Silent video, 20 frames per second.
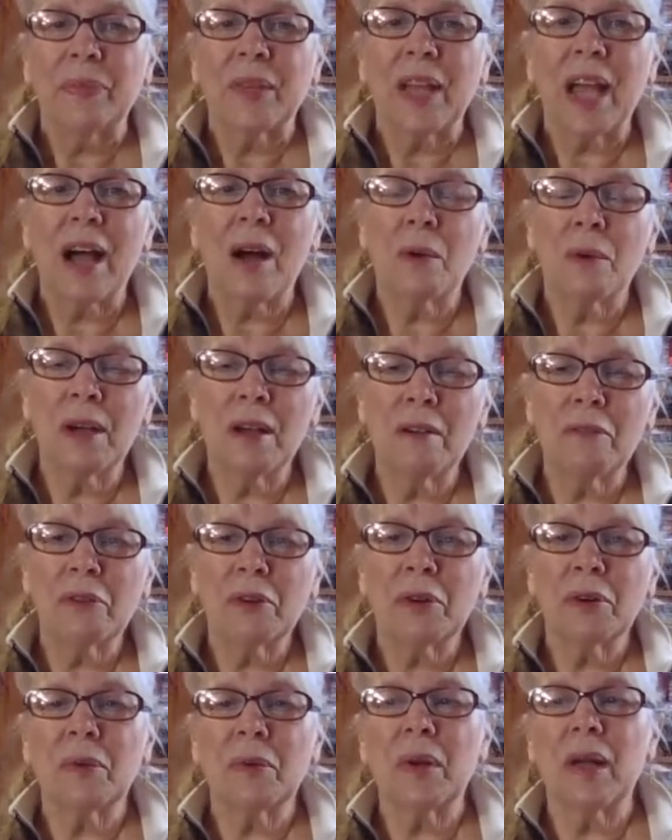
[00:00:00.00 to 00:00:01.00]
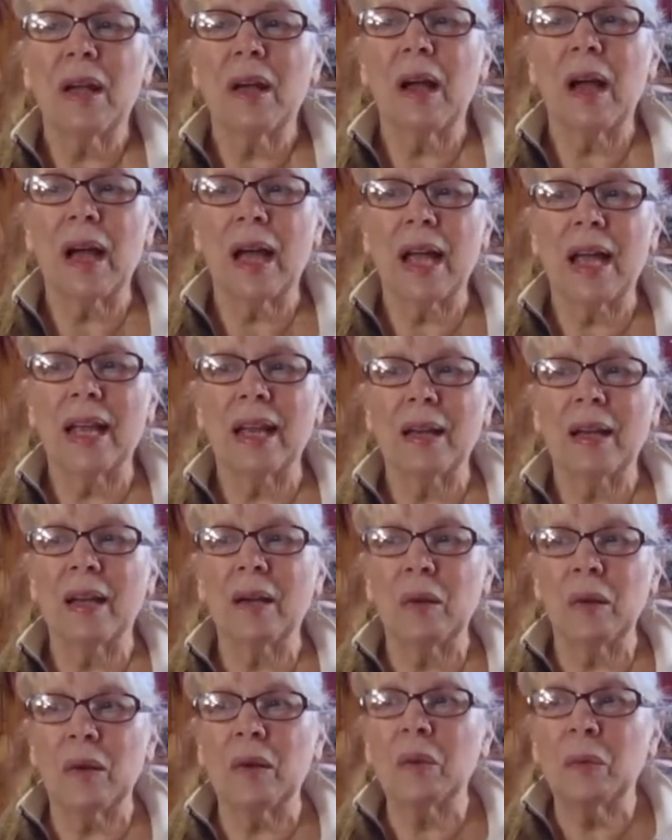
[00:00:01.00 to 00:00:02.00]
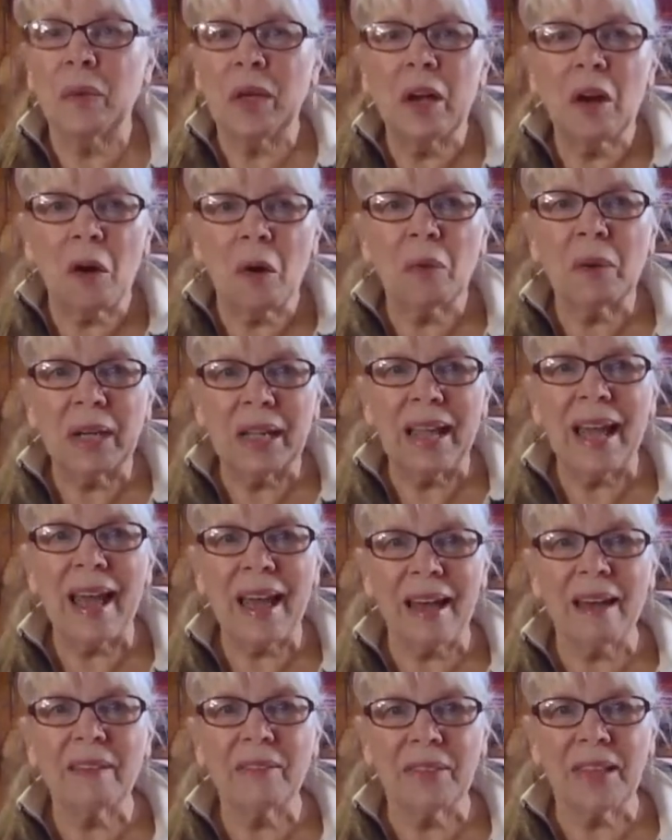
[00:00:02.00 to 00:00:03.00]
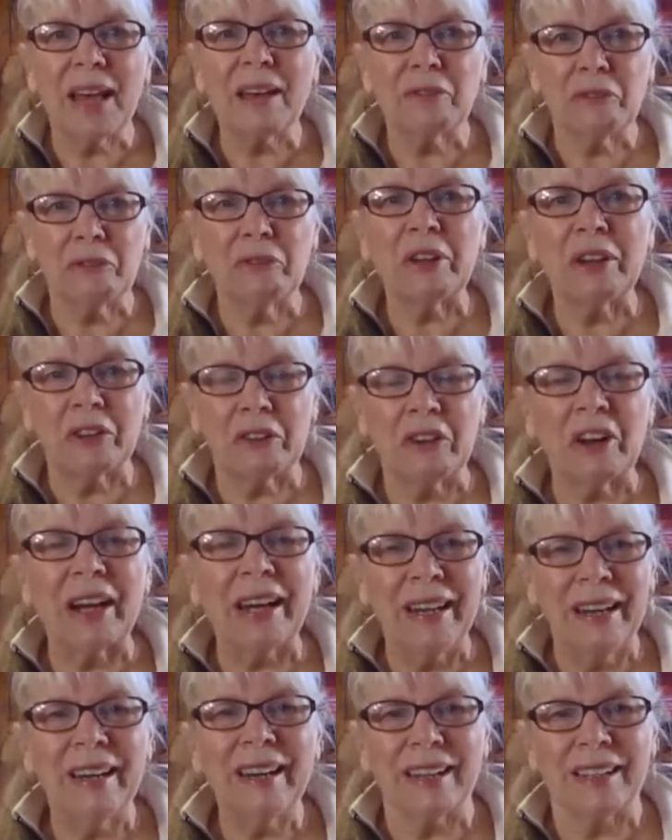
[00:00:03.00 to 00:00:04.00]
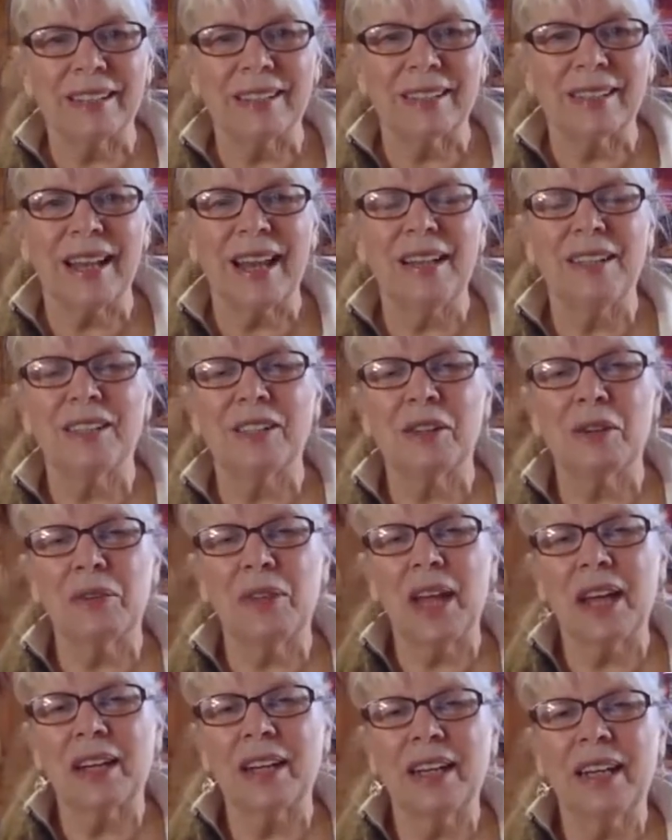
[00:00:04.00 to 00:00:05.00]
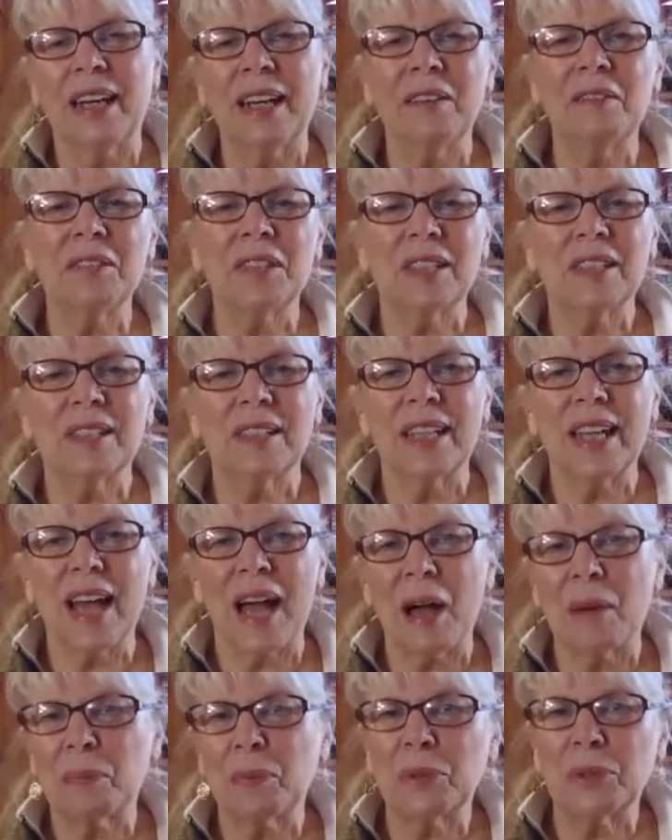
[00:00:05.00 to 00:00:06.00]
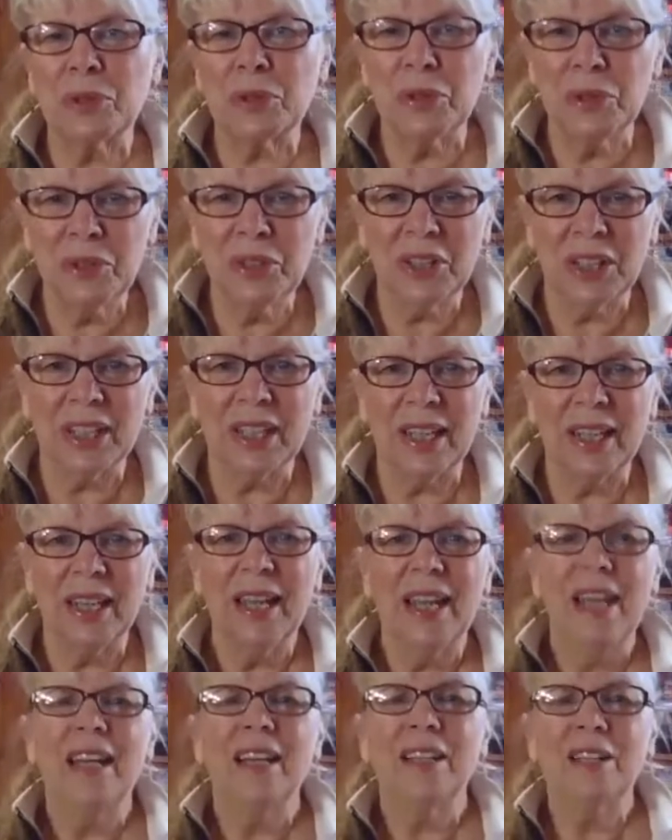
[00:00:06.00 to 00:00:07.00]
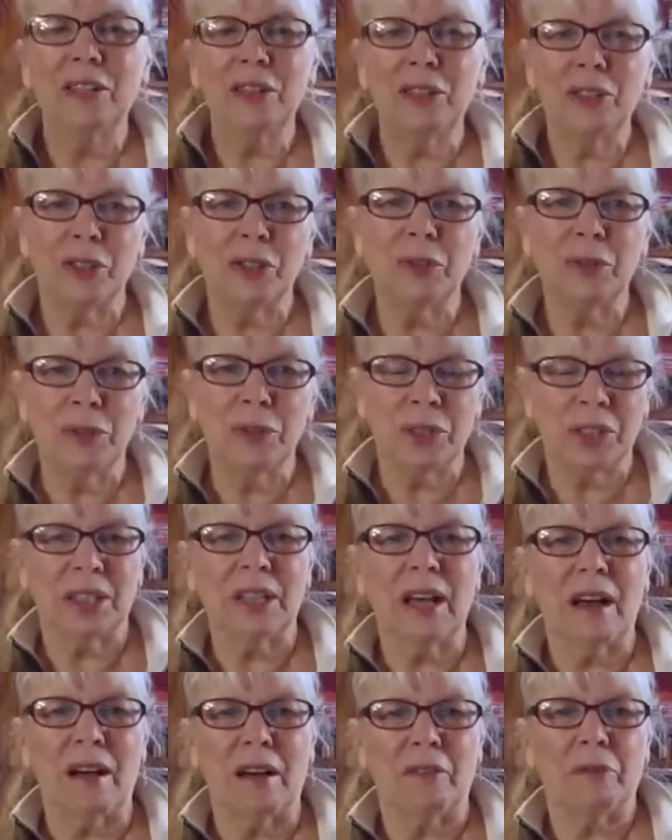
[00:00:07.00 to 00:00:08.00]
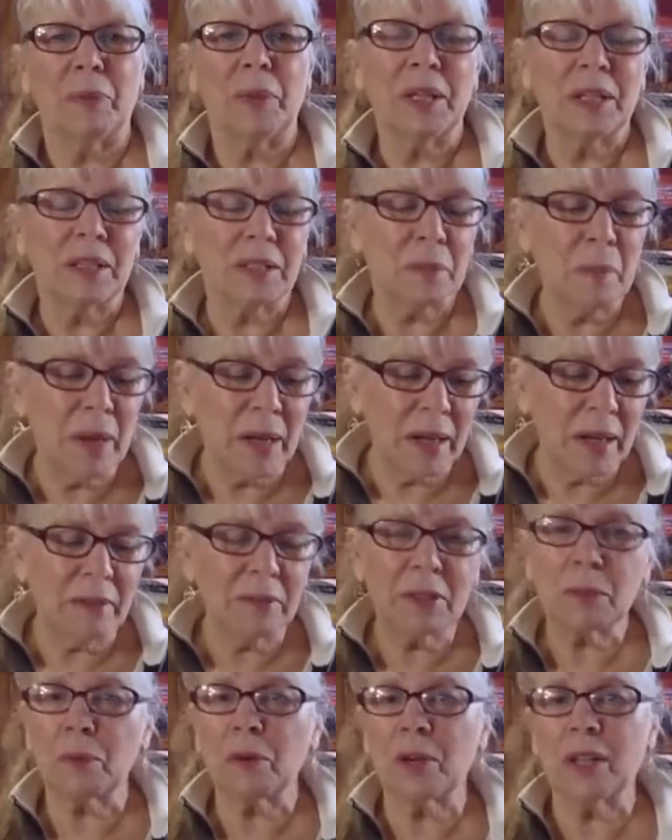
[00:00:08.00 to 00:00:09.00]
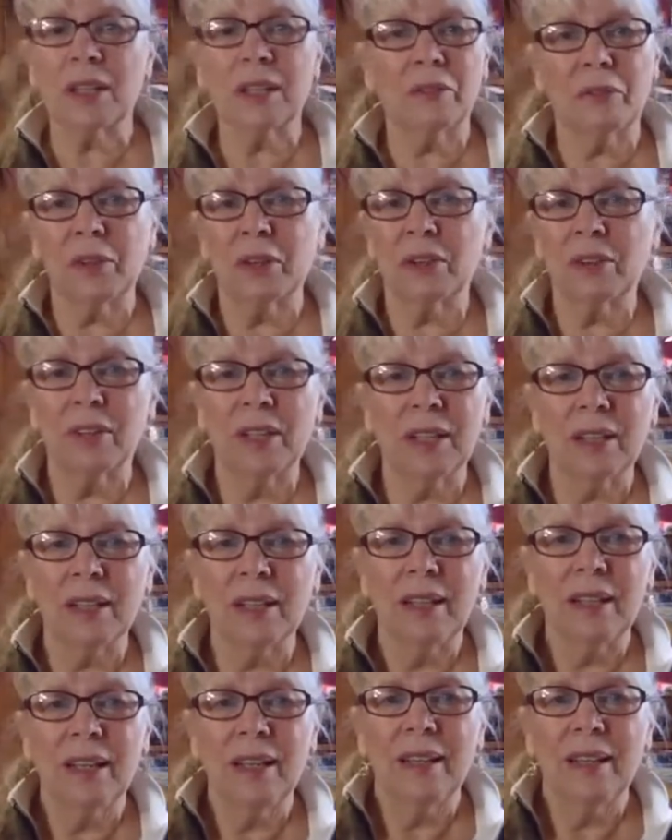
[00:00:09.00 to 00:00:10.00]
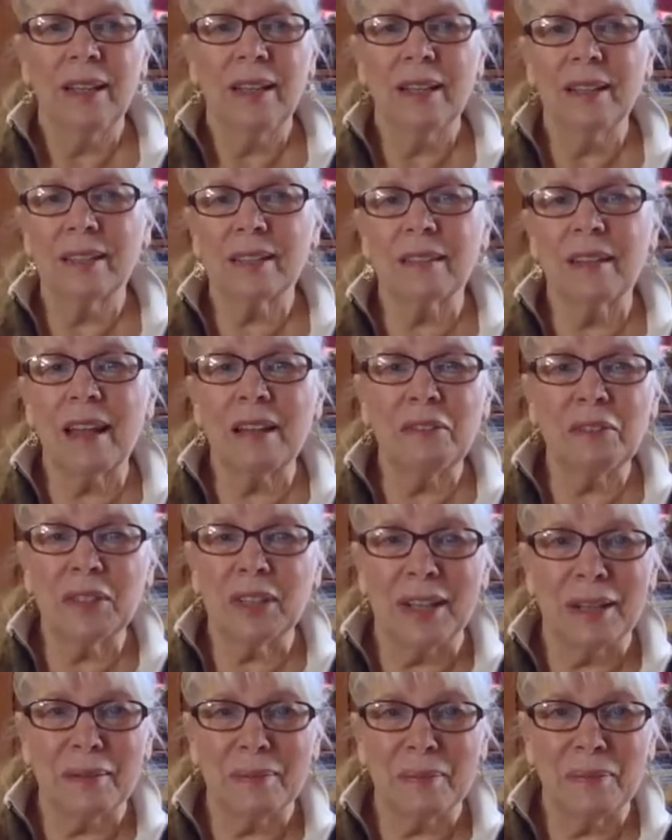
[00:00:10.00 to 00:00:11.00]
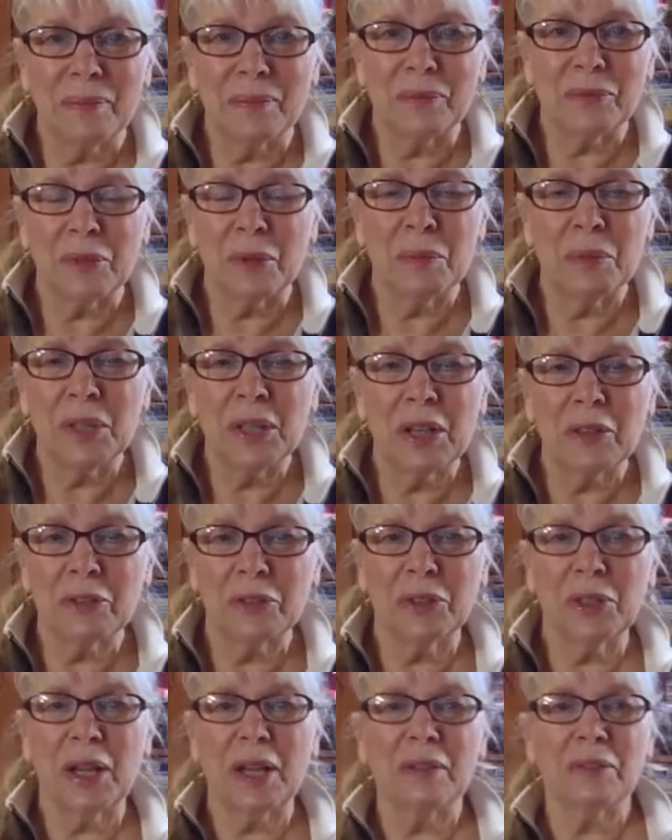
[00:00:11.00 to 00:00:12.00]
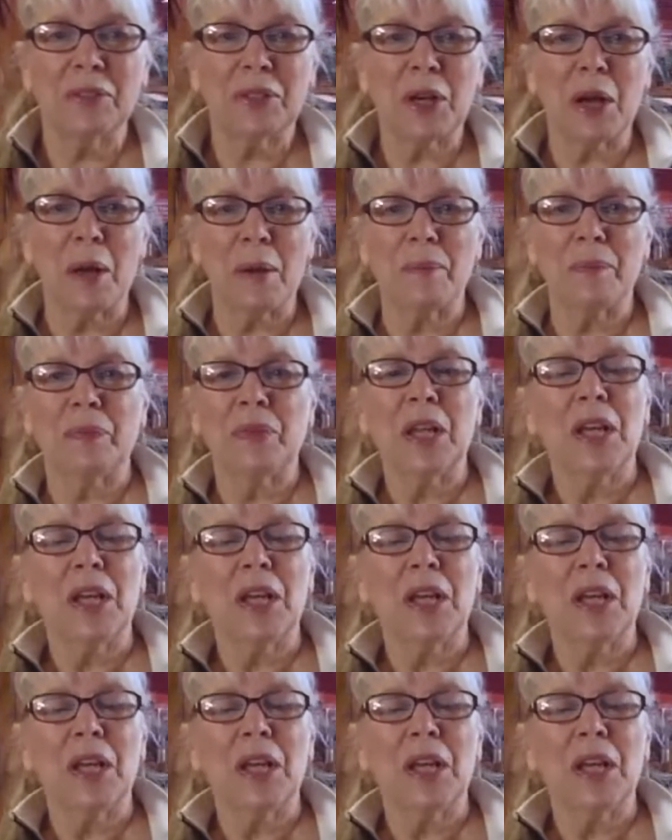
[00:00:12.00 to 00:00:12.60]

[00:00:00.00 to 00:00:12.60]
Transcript: However, we already have that fear in us. And so that gives us the opportunity to choose love, because many of us brought that fear in this lifetime from another lifetime.